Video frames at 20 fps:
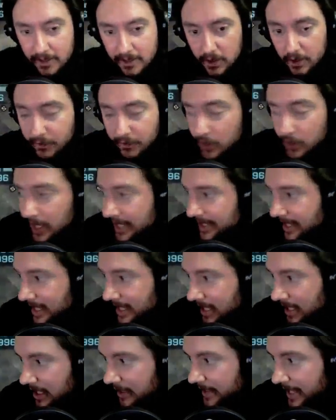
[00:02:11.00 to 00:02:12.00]
So if you guys
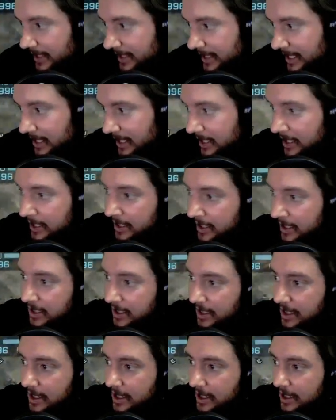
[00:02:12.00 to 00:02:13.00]
click on that link,
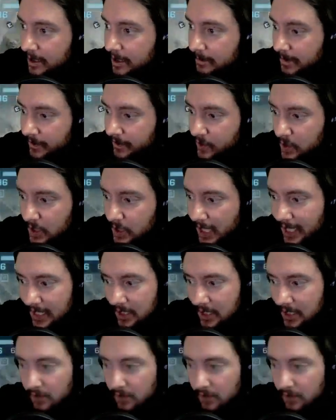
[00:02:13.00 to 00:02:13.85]
if you like it, you